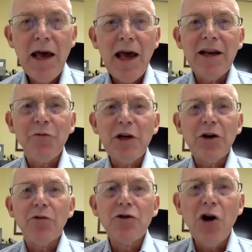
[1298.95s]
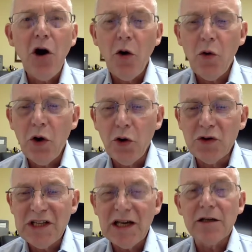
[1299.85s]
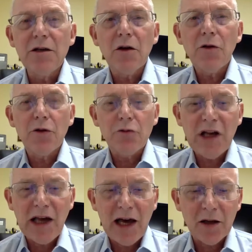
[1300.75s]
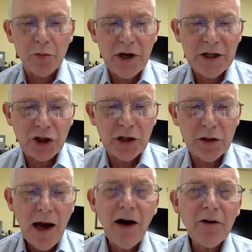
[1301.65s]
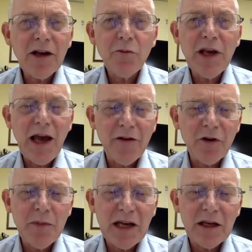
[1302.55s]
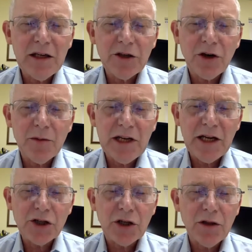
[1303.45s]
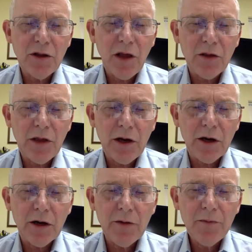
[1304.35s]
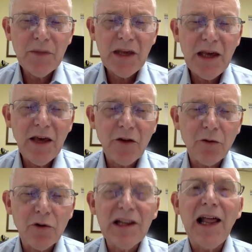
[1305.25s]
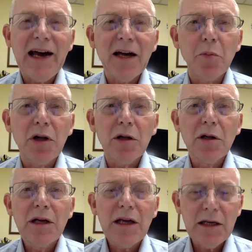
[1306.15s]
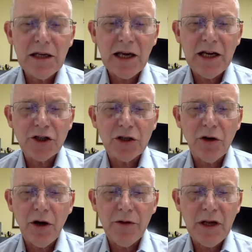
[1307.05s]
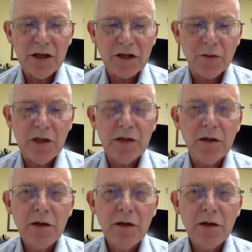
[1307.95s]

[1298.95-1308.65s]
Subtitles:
and if we don't know who did the recalibration, how can we ever make a determination that there is a reliable indication on the instrument